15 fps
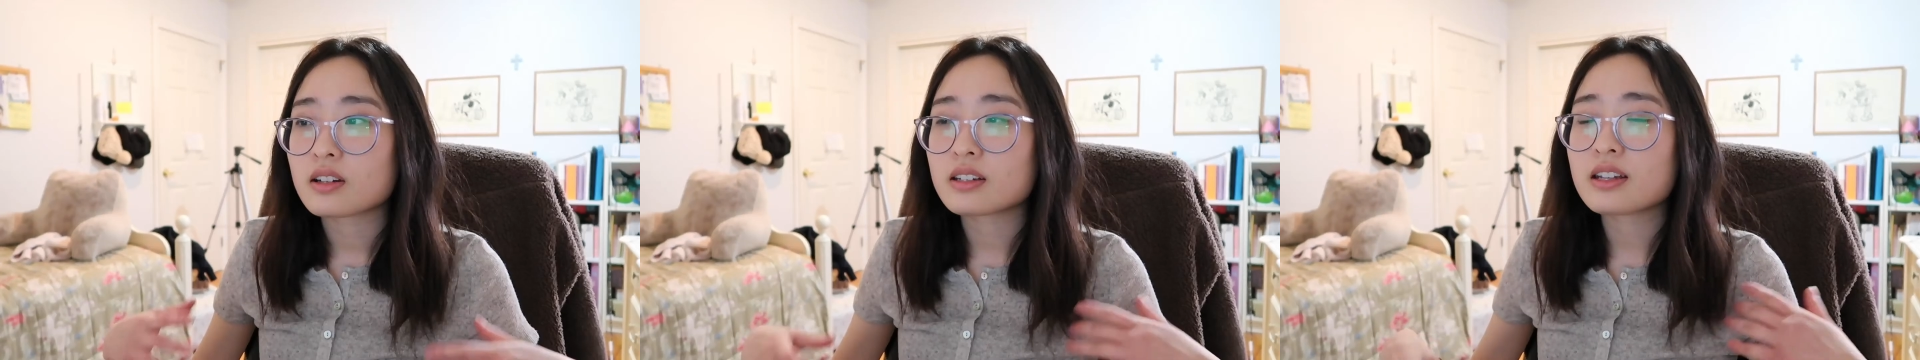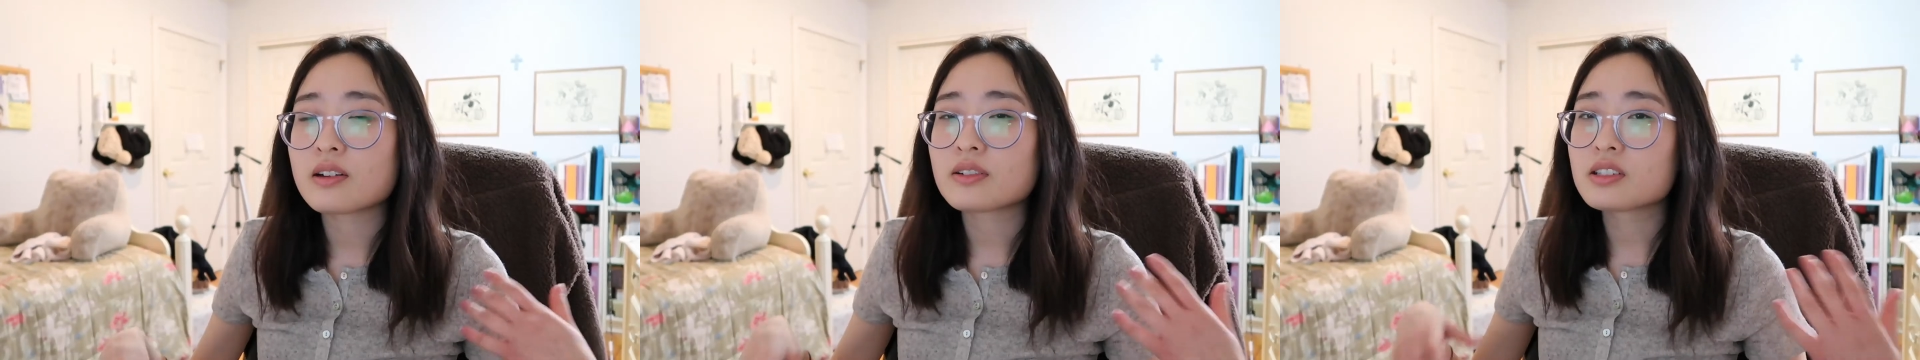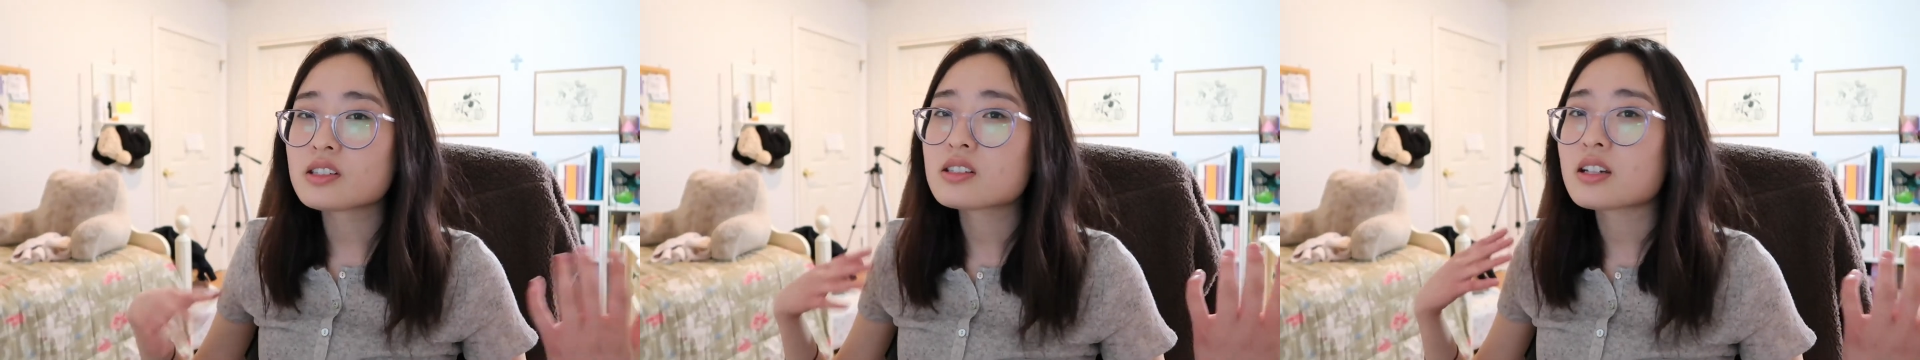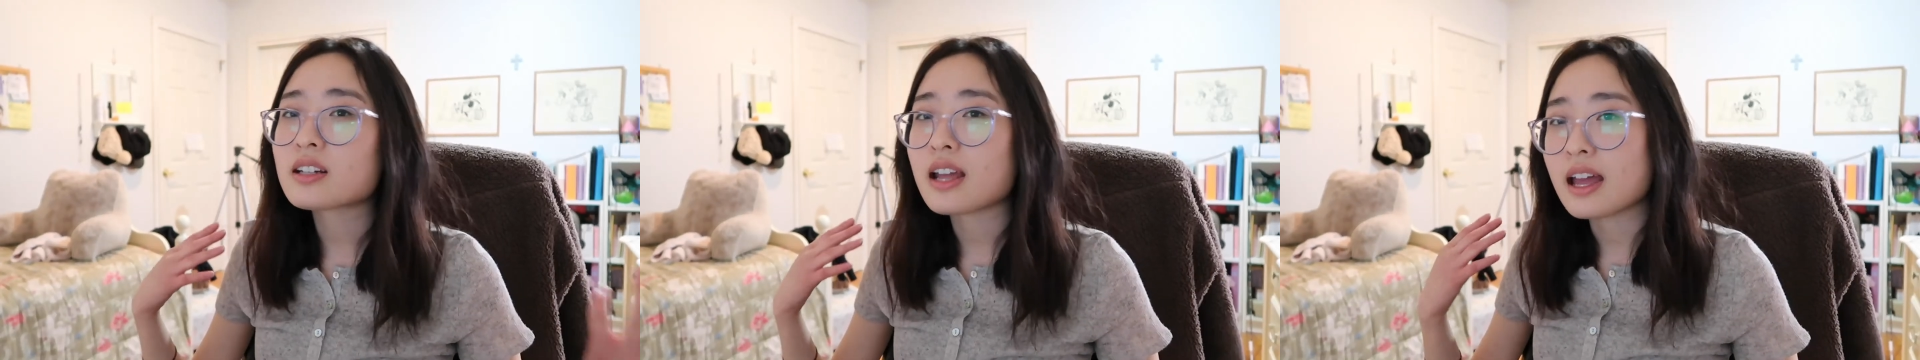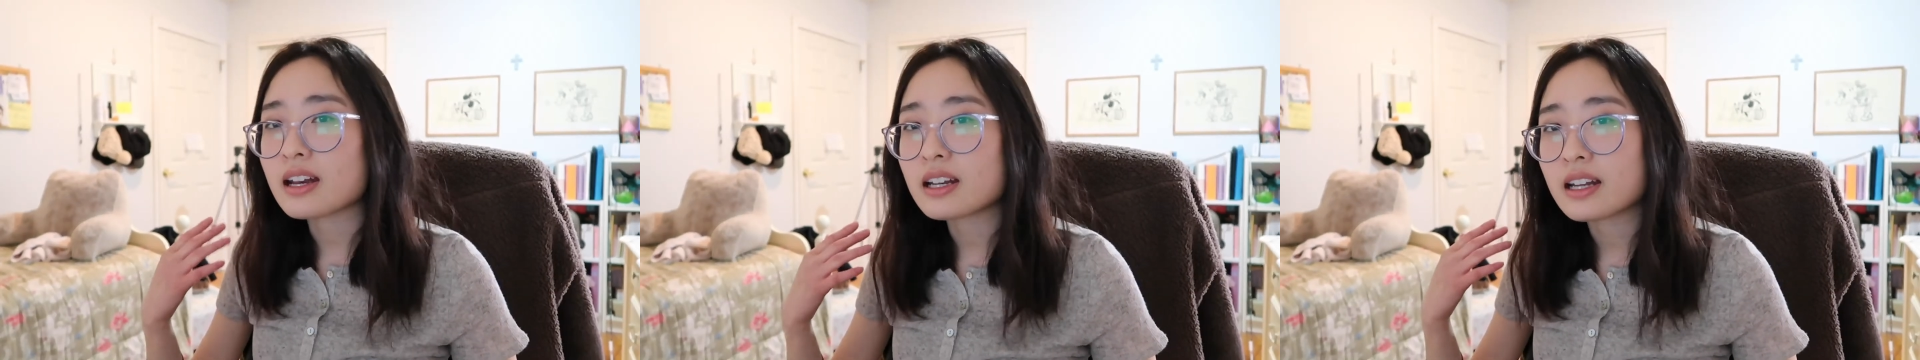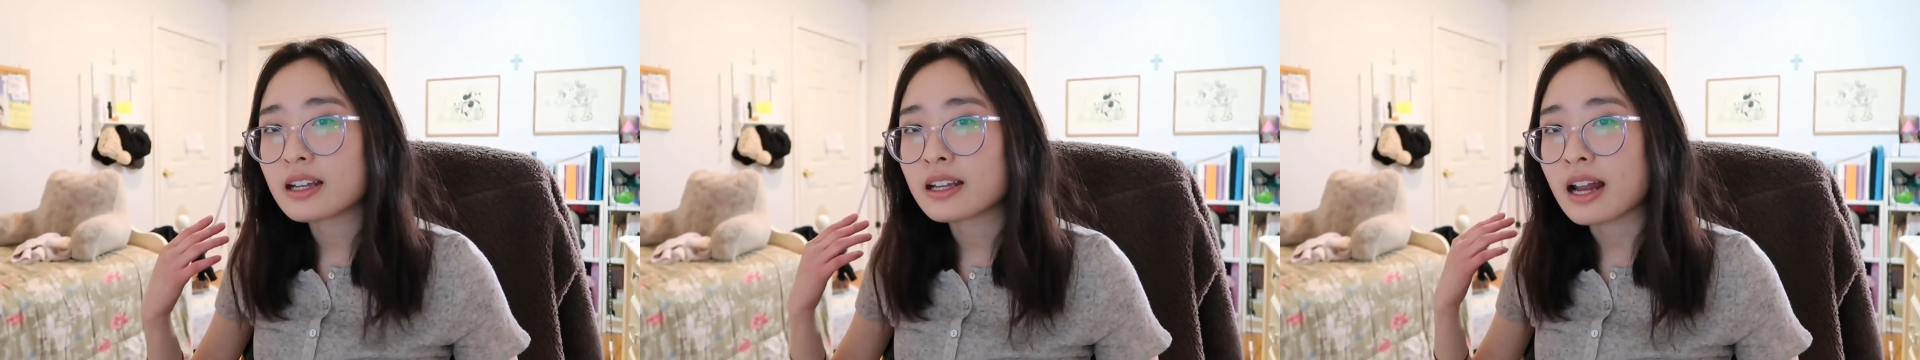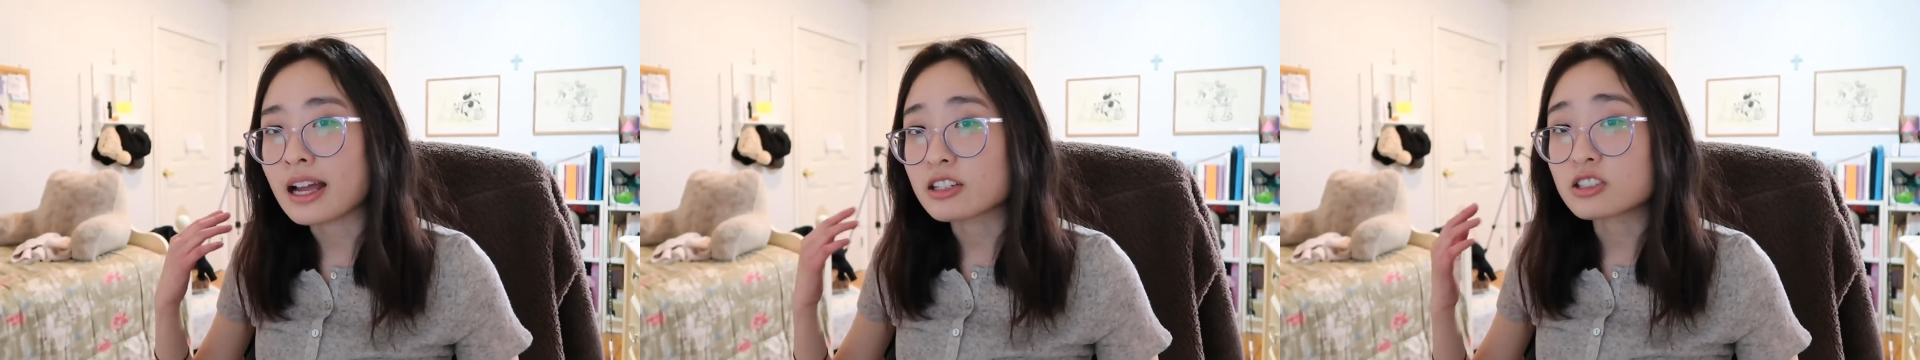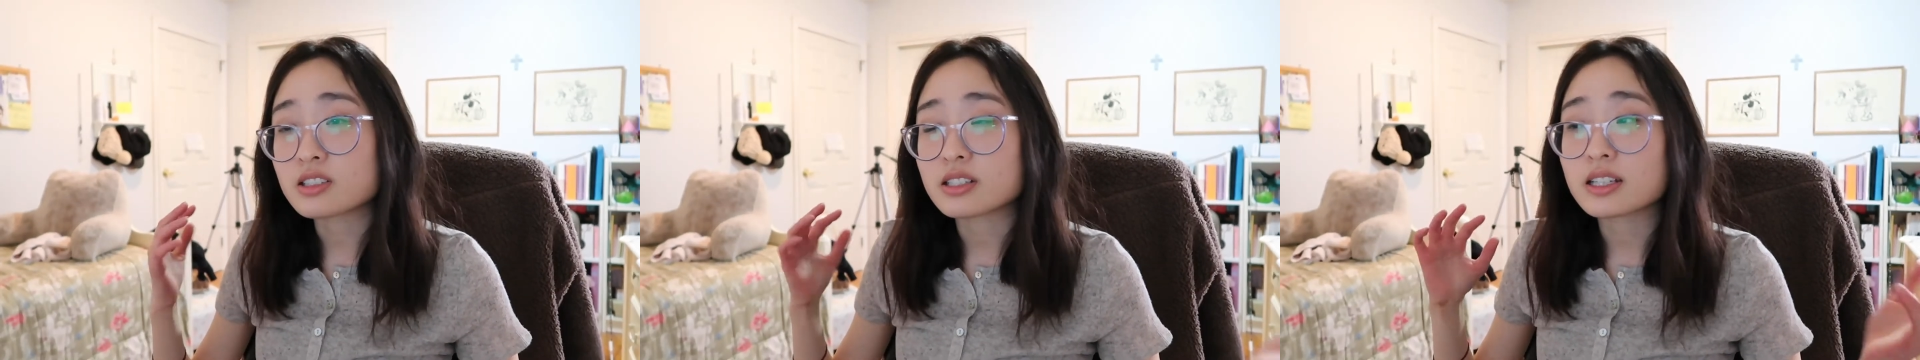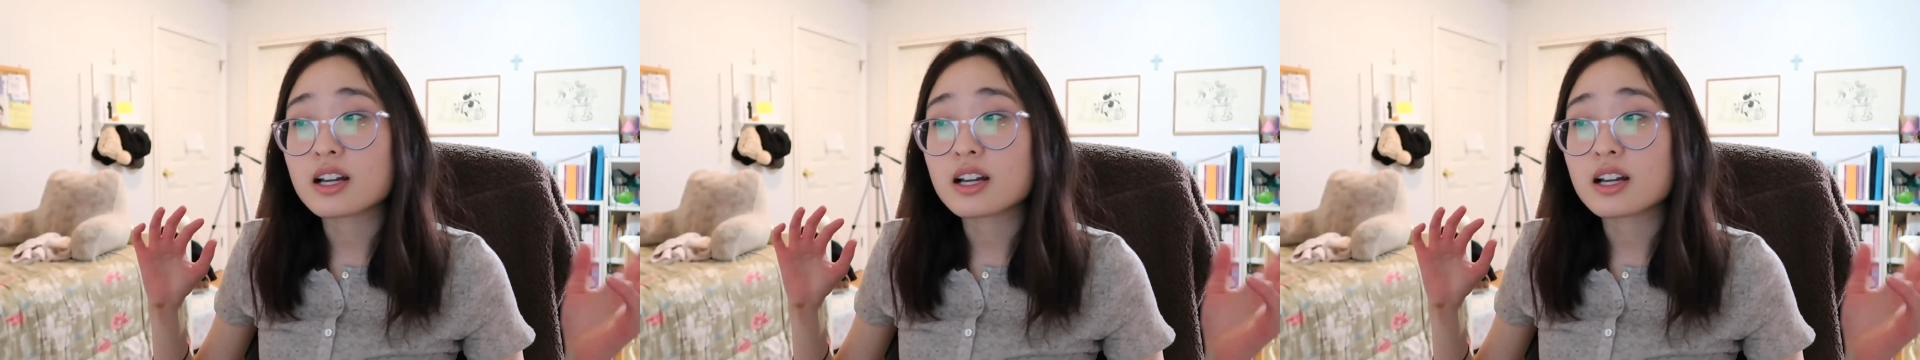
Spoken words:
Now when you're done editing and actually